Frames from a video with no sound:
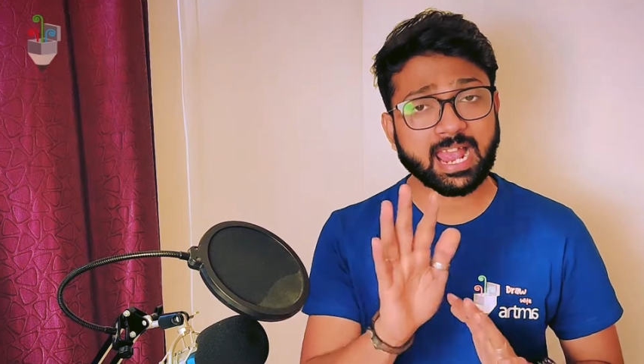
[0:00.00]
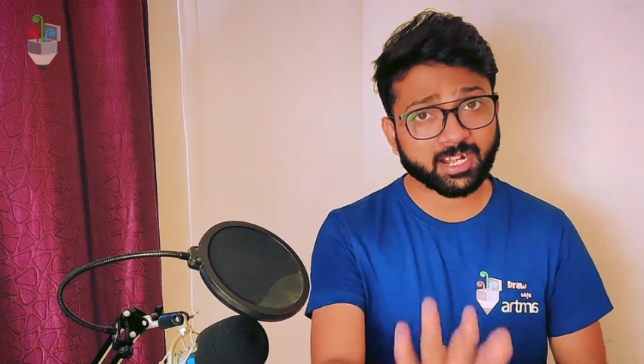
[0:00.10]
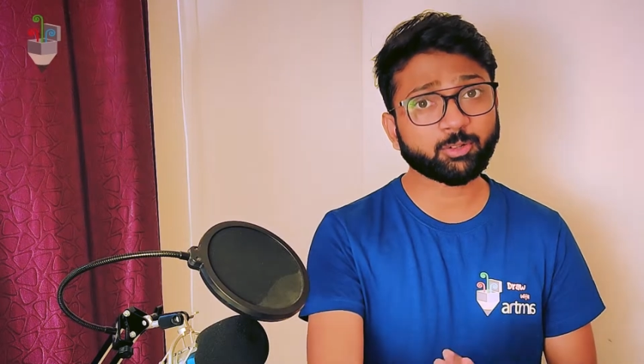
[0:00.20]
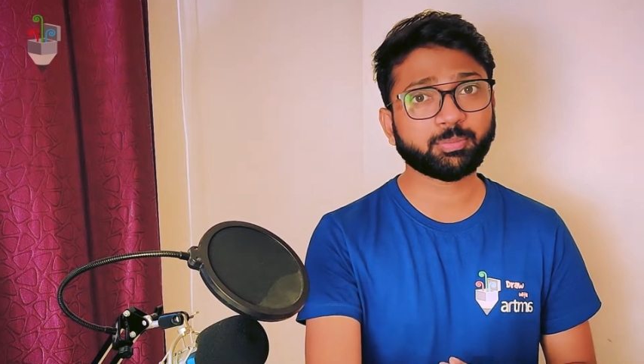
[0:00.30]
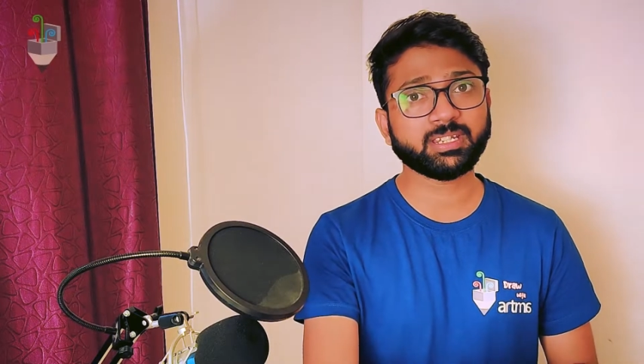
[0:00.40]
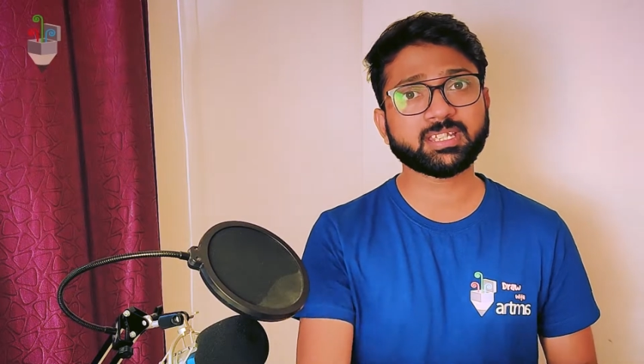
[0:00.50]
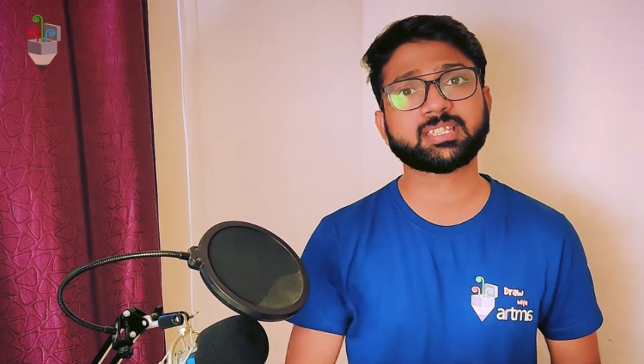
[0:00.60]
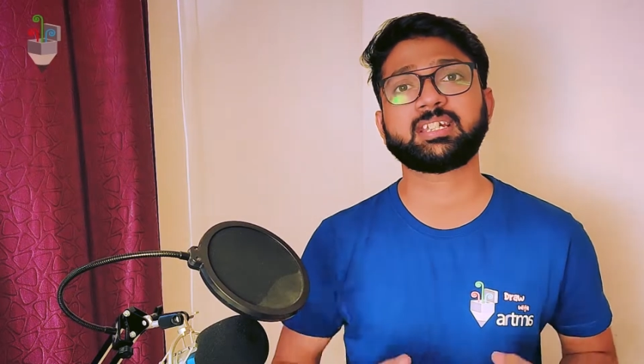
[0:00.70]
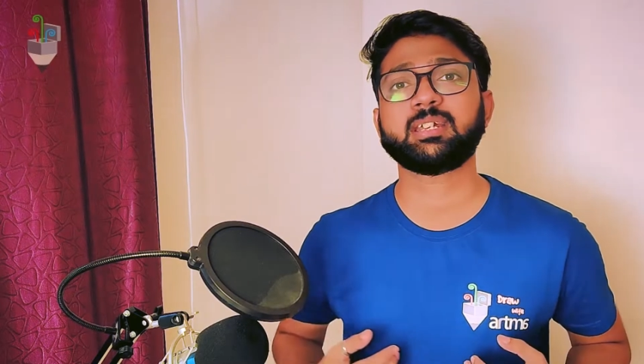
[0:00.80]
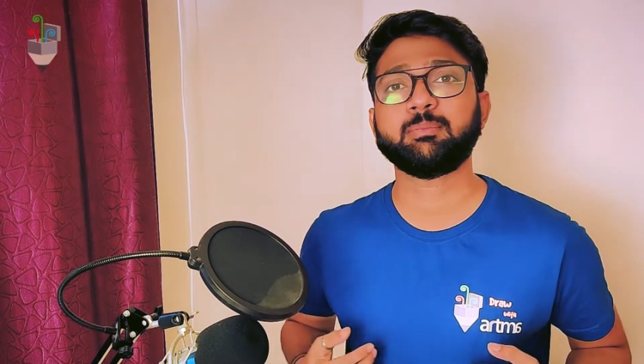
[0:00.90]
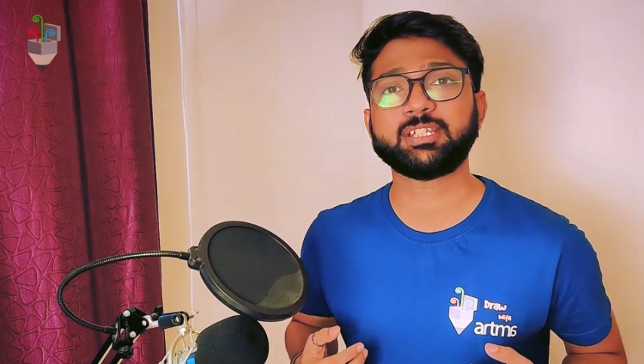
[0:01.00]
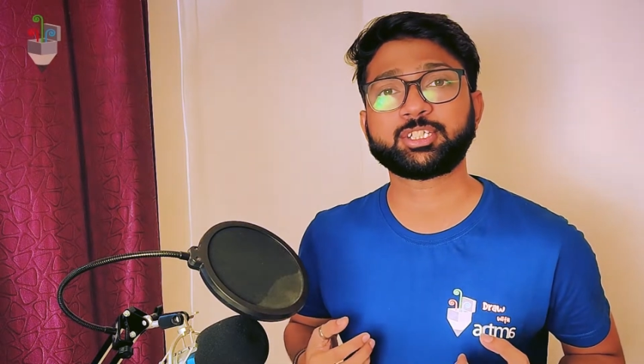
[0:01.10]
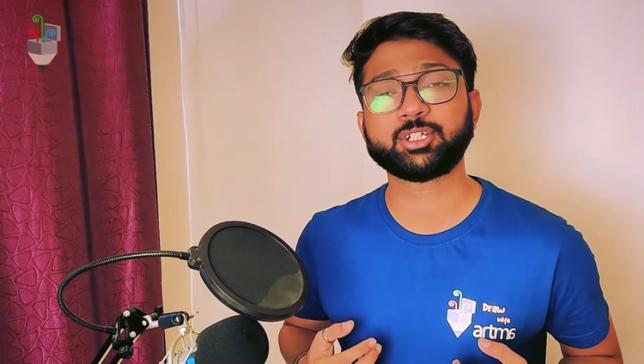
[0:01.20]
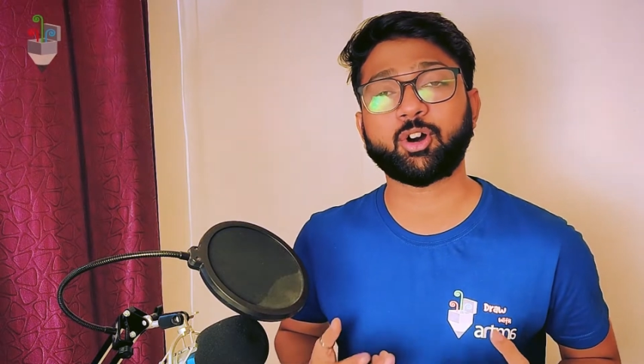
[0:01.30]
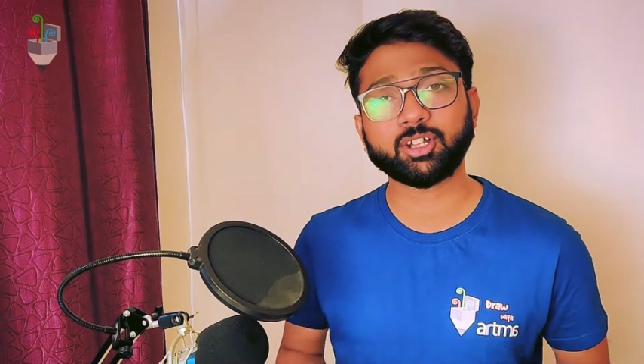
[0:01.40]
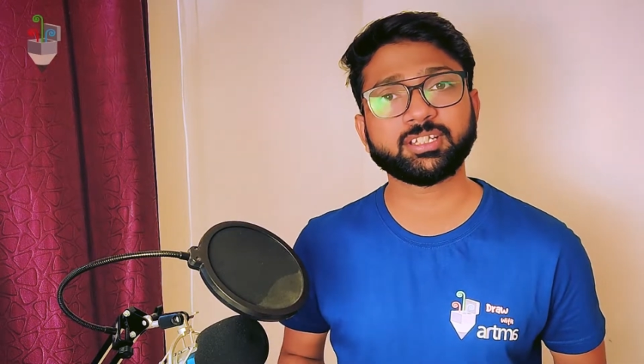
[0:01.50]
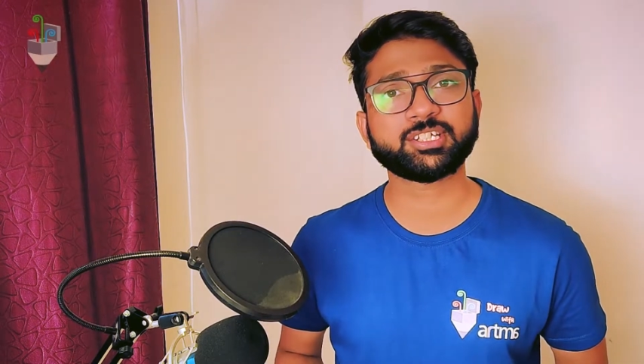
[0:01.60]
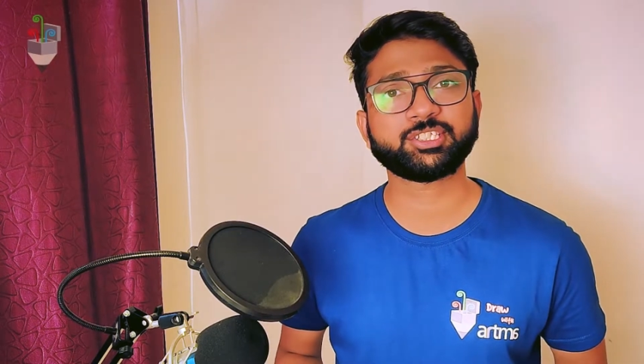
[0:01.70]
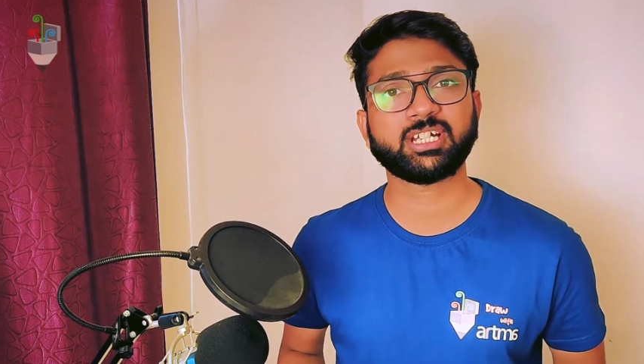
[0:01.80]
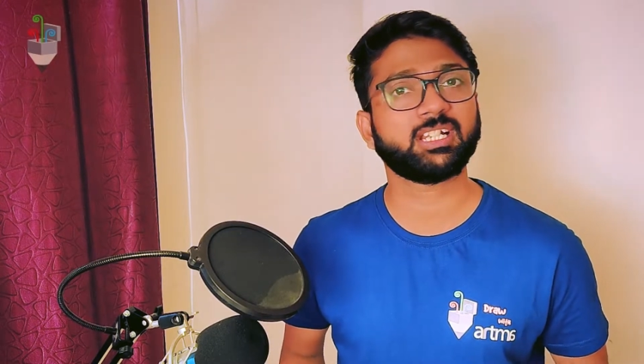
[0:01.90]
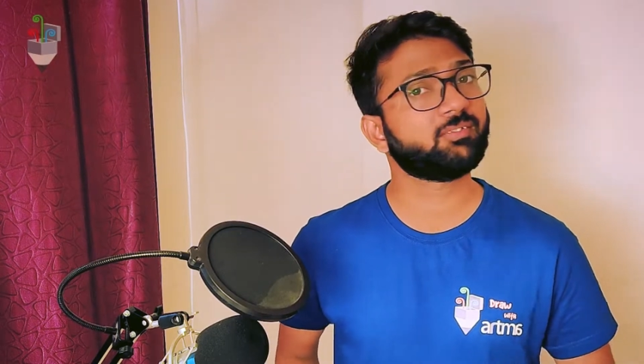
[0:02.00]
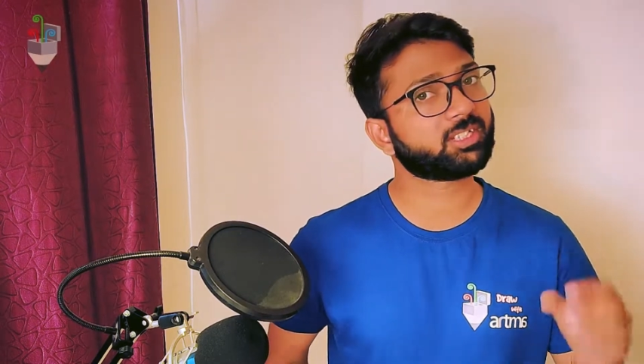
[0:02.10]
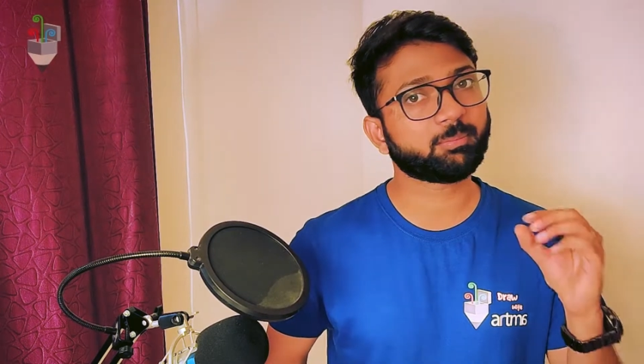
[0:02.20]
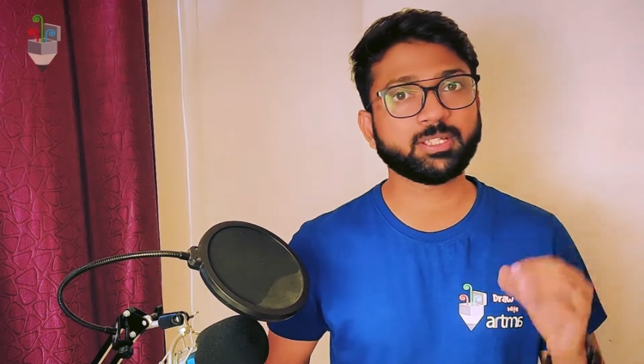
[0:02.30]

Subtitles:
and opinions that I mentioned on this channel with a